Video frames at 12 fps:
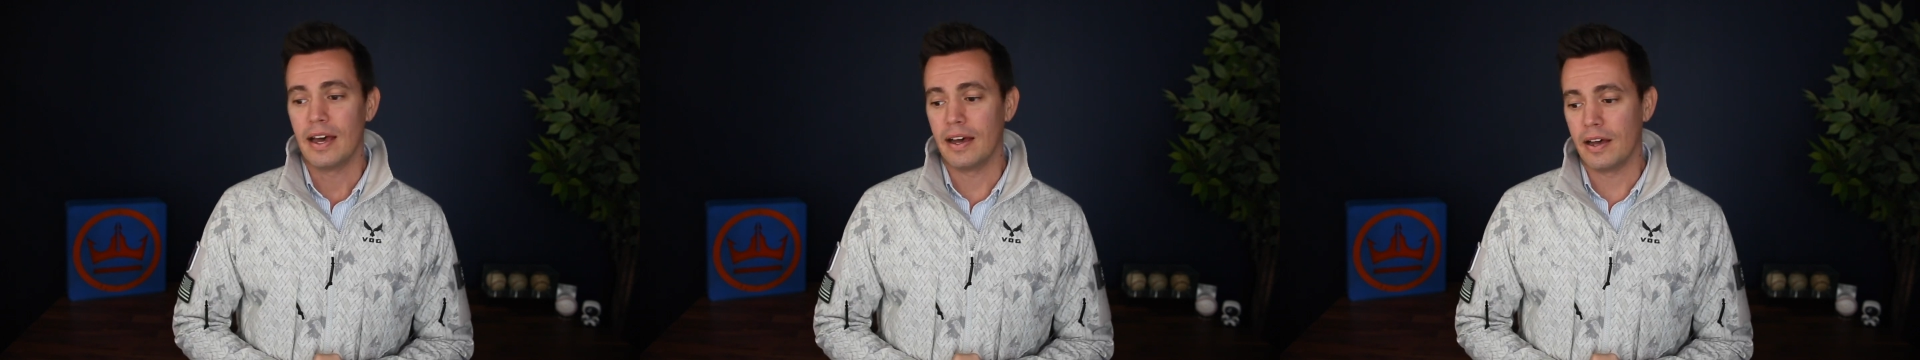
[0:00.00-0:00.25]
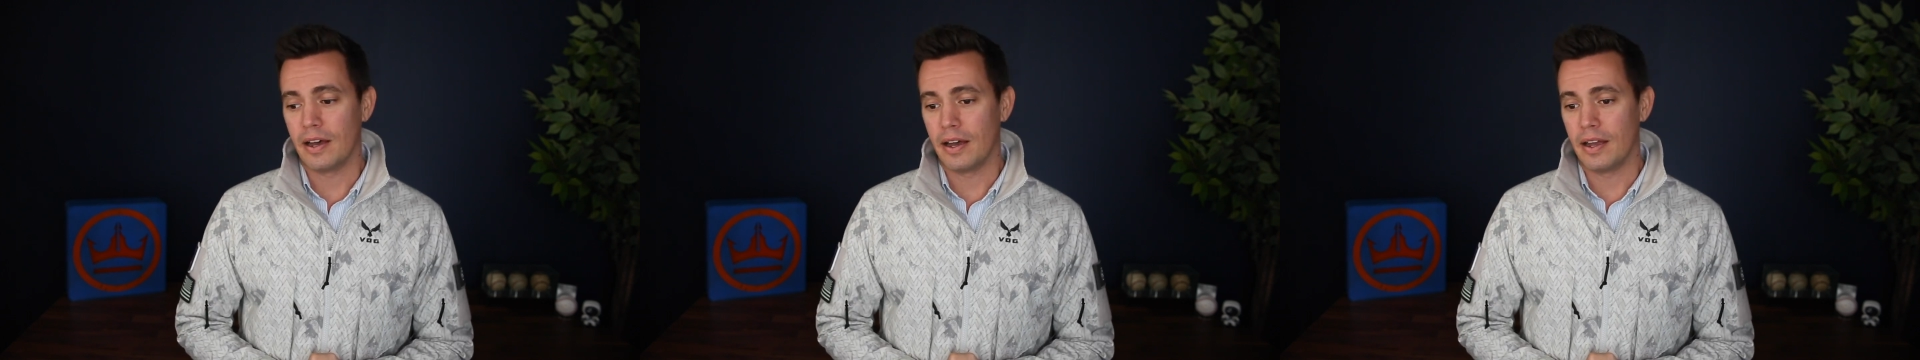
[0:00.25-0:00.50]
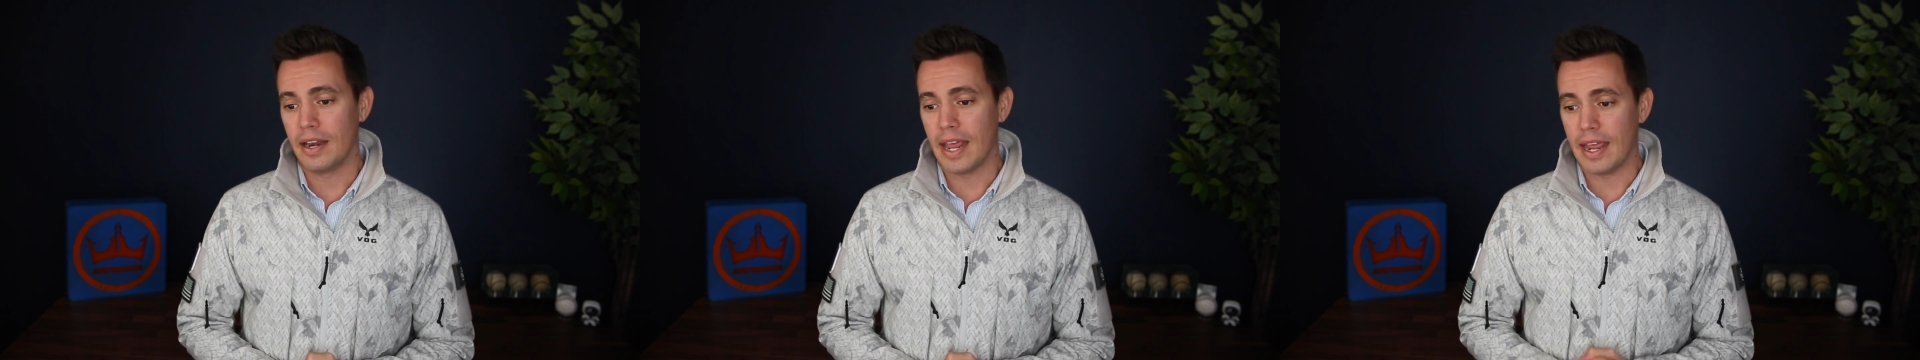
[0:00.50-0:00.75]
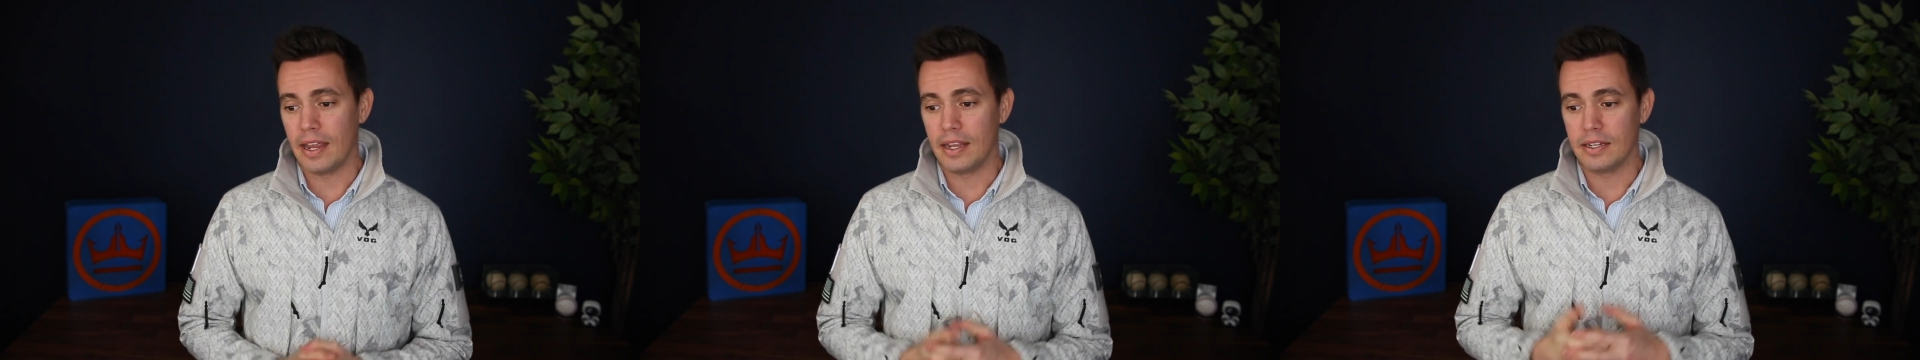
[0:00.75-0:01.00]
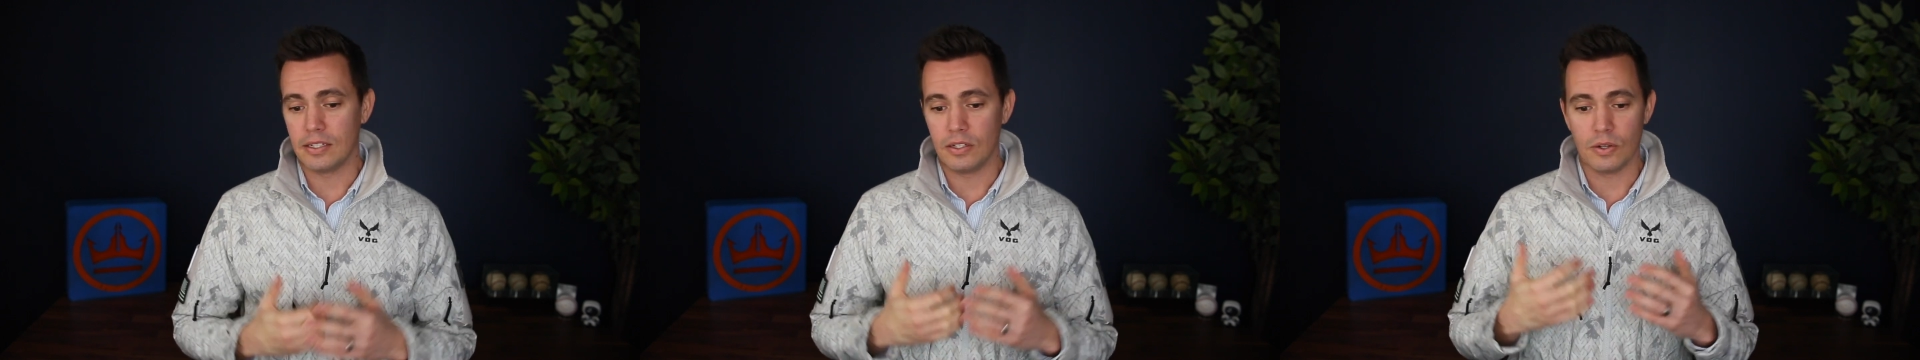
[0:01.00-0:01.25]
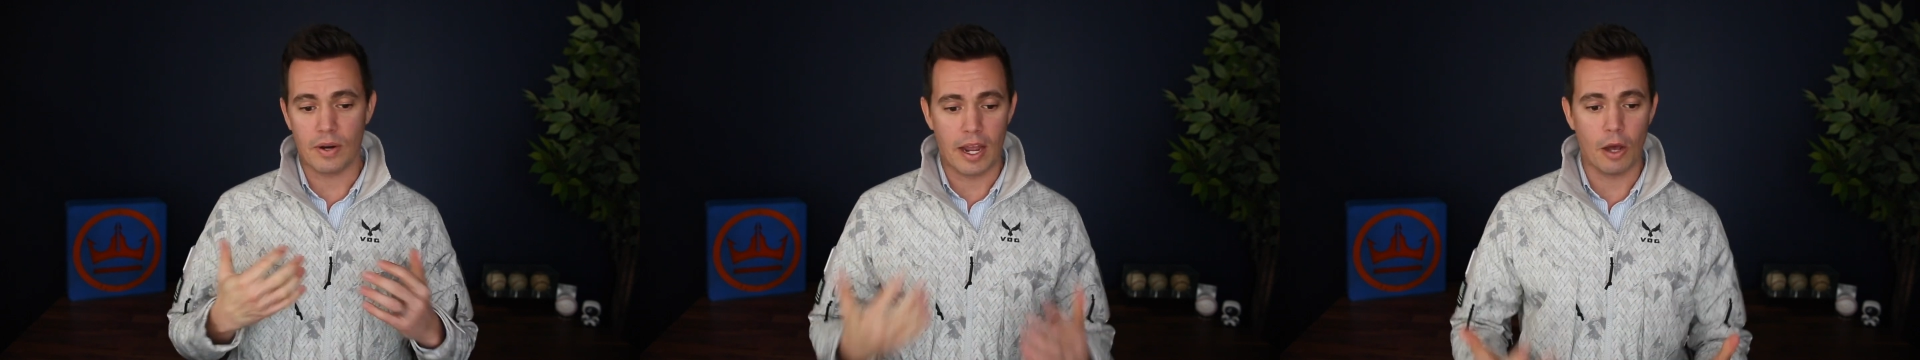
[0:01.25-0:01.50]
uh, and
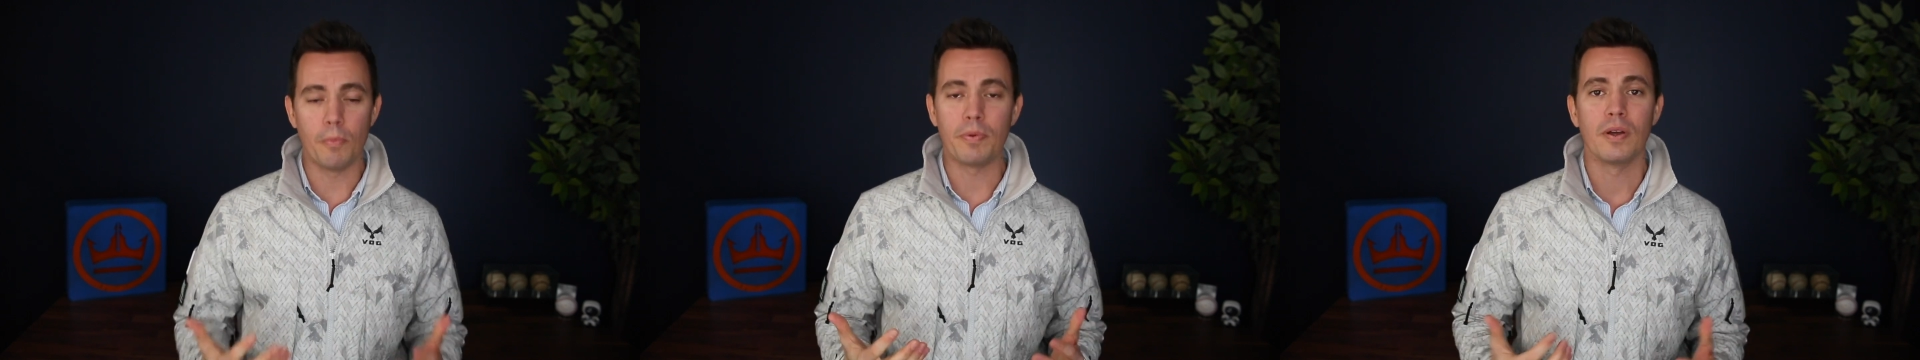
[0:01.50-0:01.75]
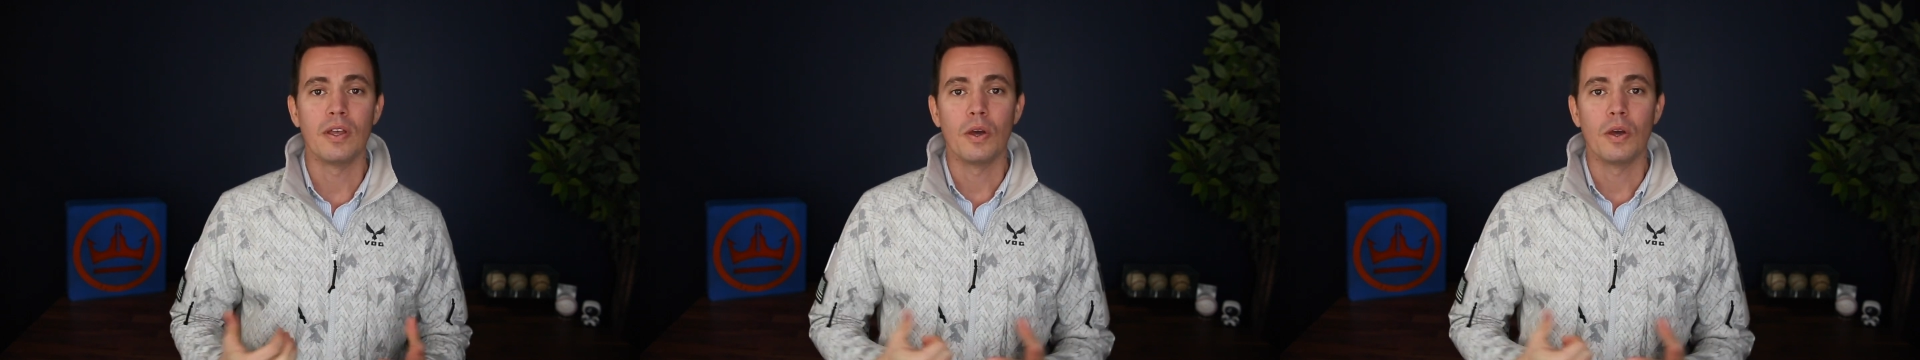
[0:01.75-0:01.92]
your help.